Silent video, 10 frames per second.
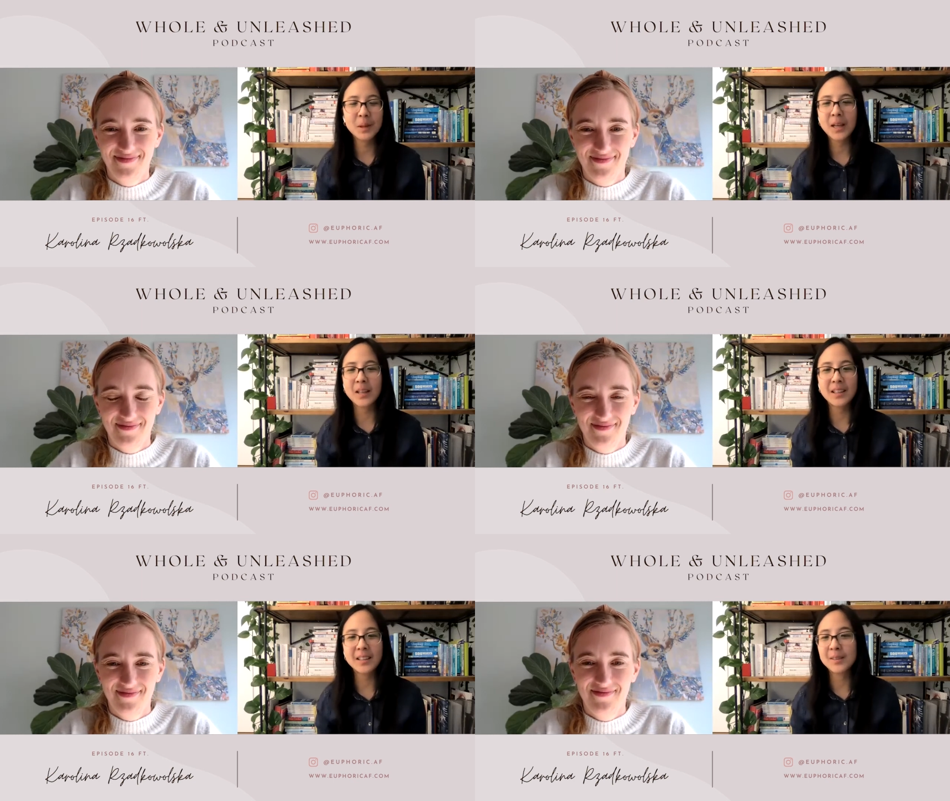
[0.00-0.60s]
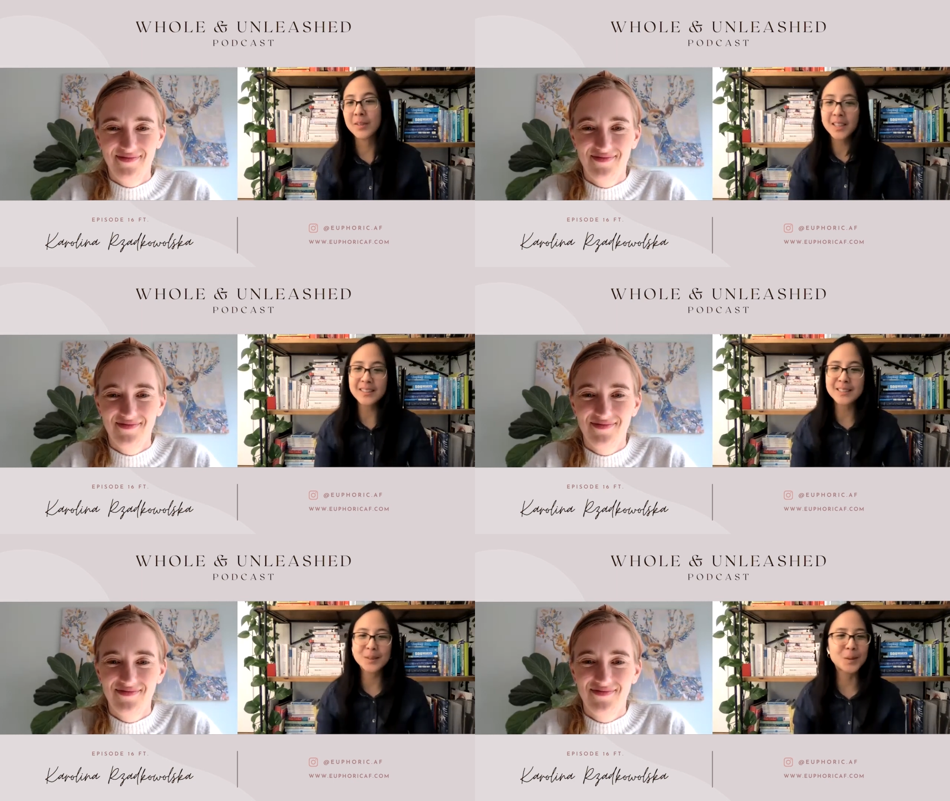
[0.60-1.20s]
Speaker 1: Any
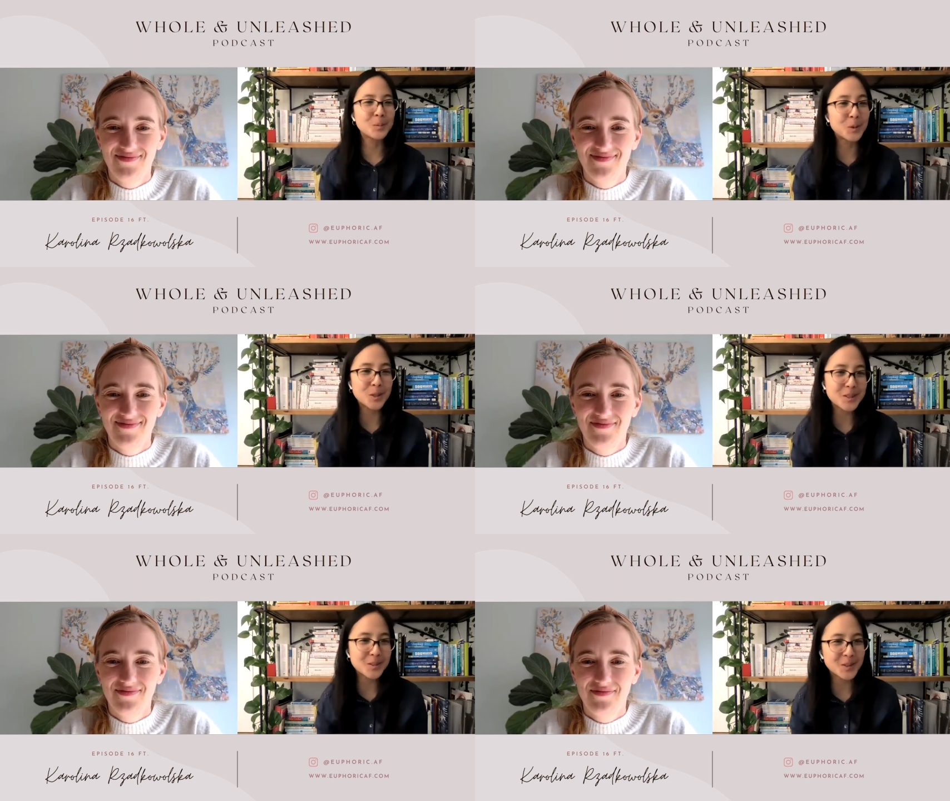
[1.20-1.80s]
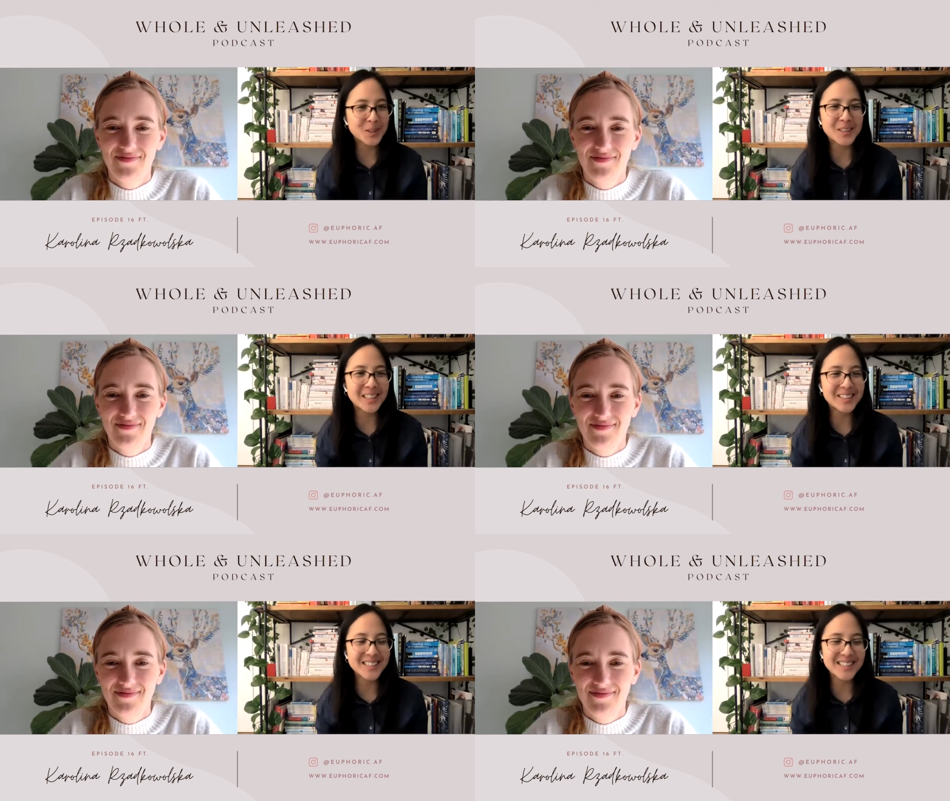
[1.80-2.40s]
advice or words for your
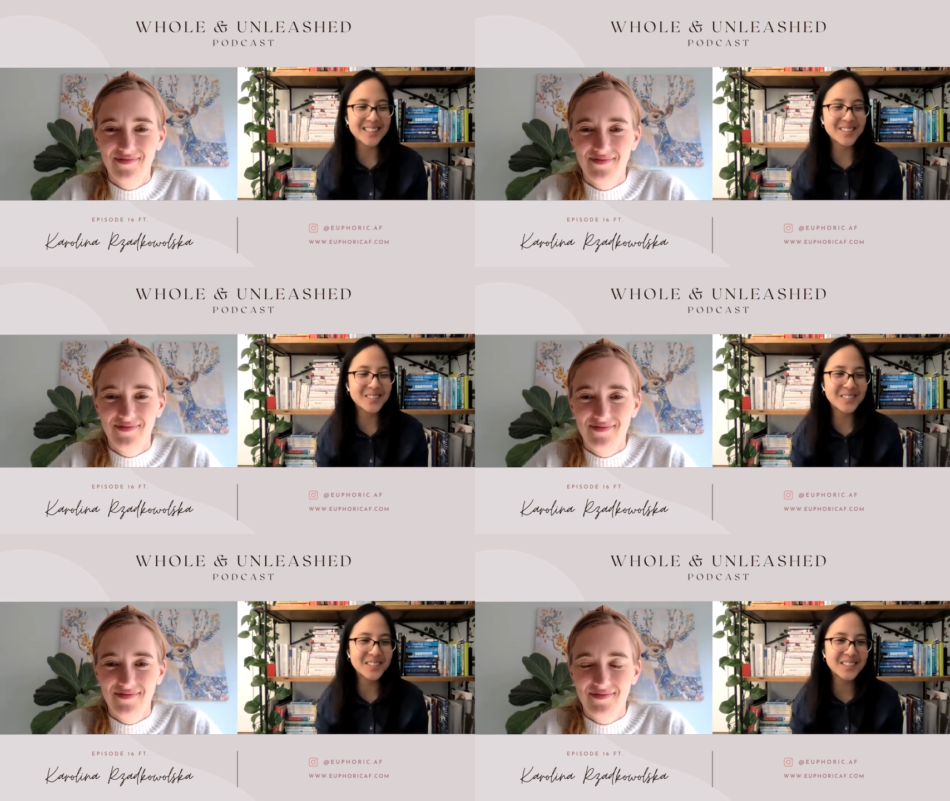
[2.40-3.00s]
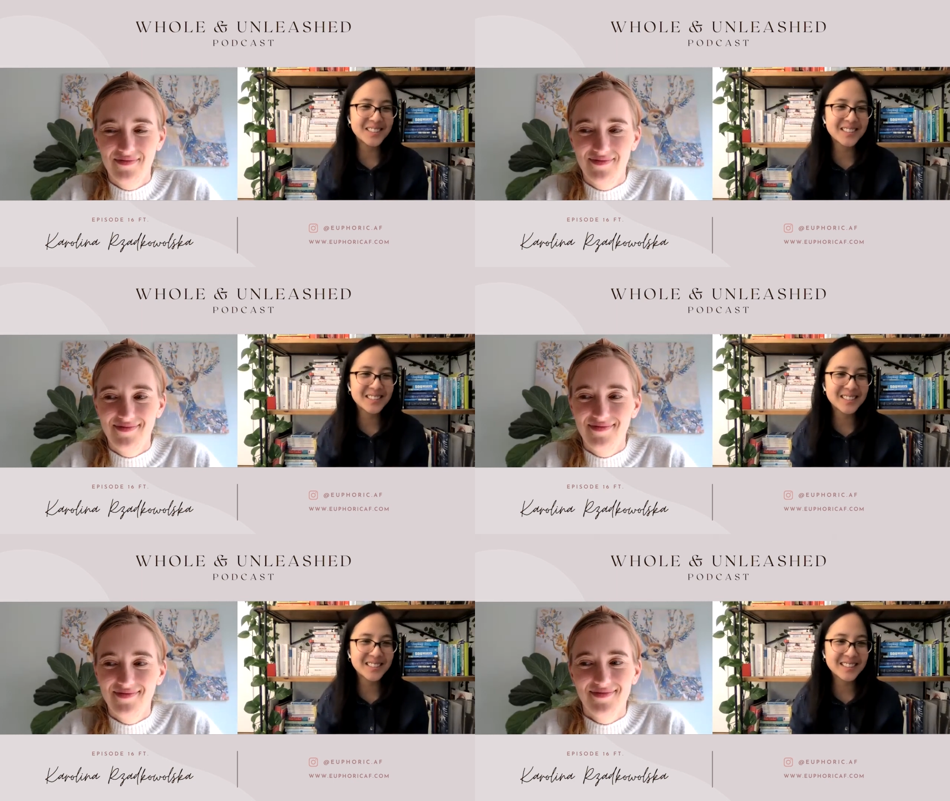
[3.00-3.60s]
younger
Speaker 2: self?
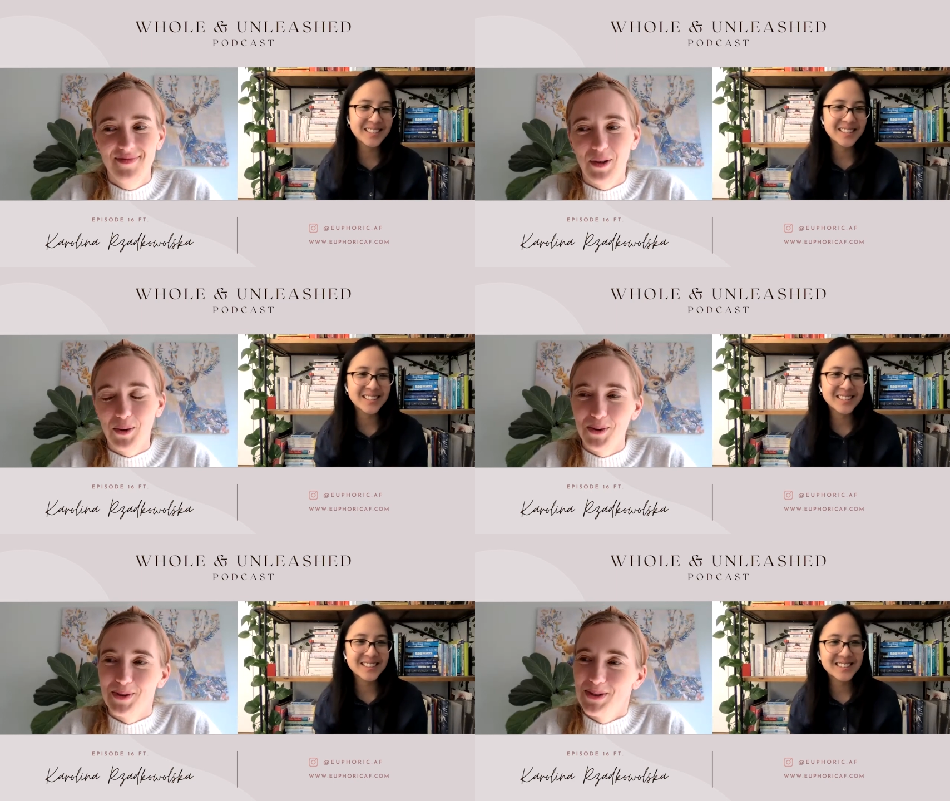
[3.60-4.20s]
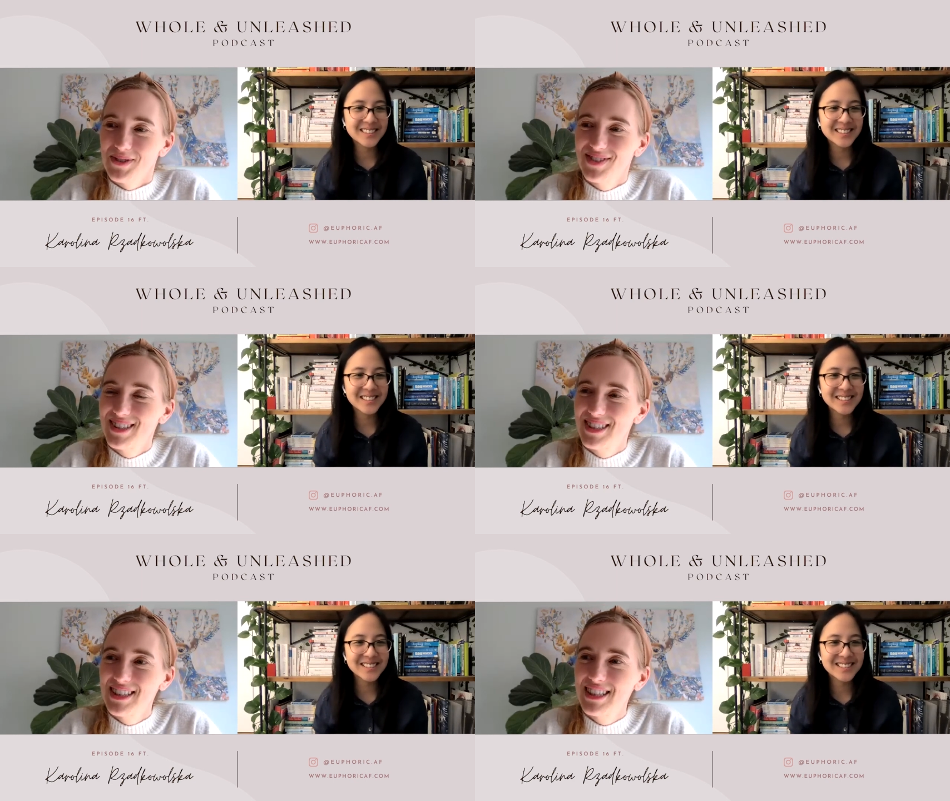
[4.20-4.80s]
Mm.
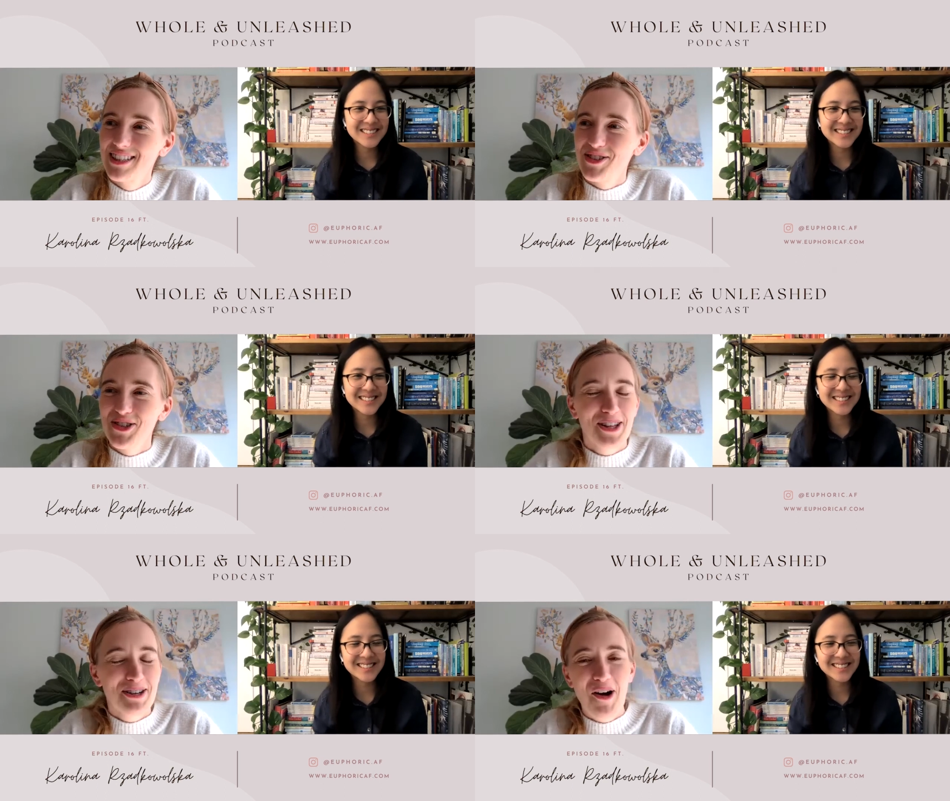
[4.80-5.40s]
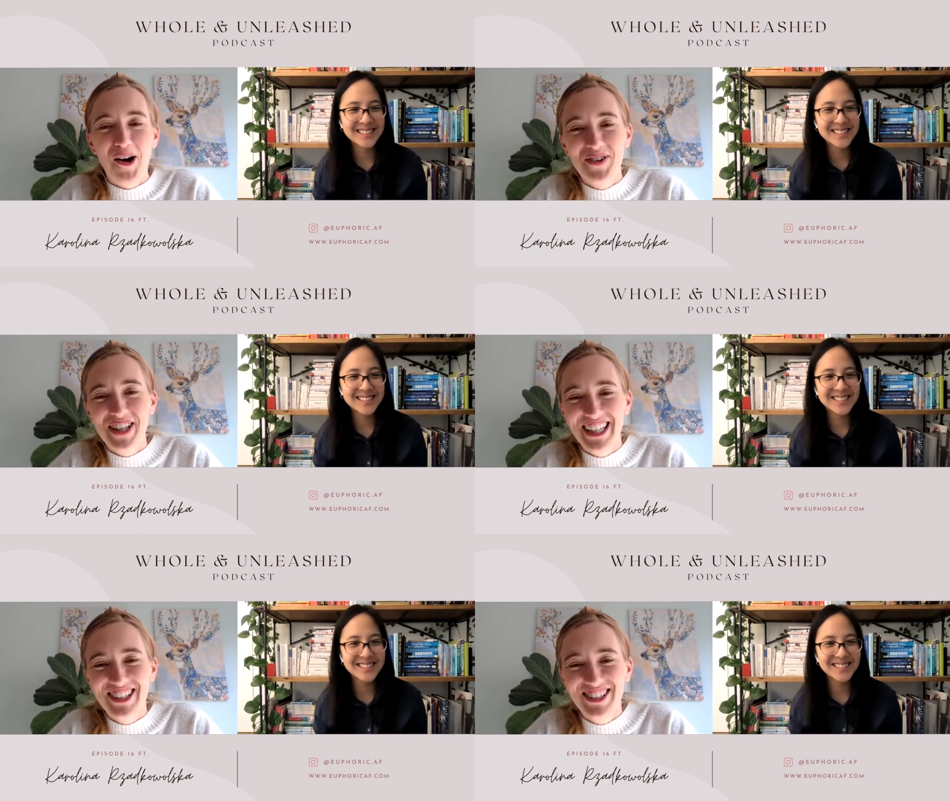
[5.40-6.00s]
There's nothing wrong with
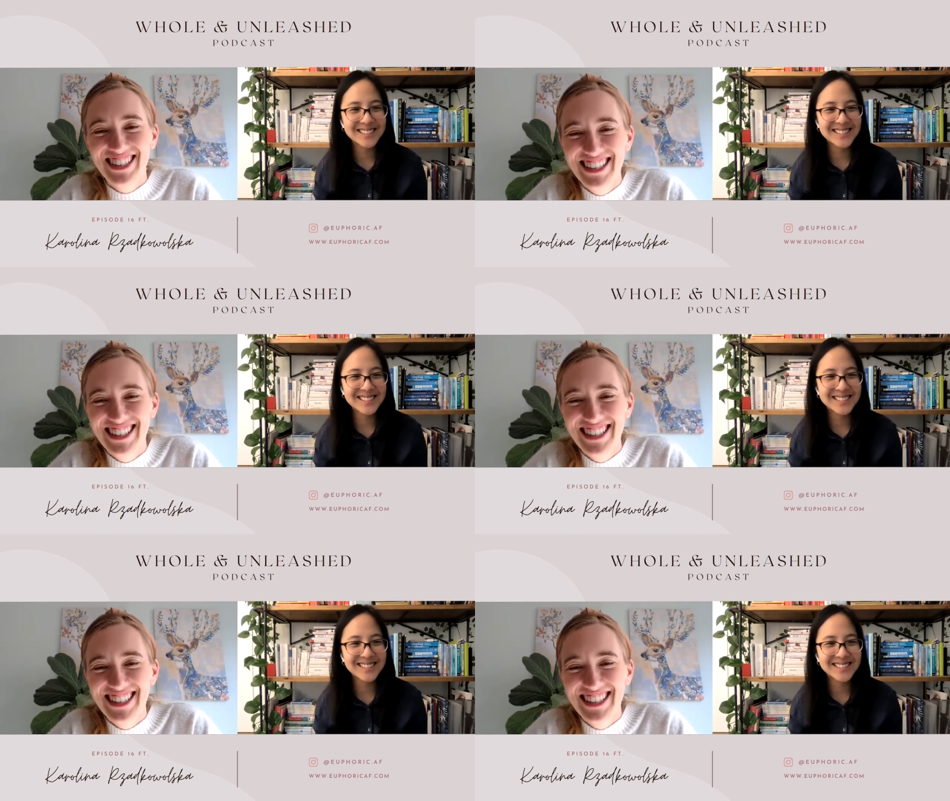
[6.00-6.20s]
you.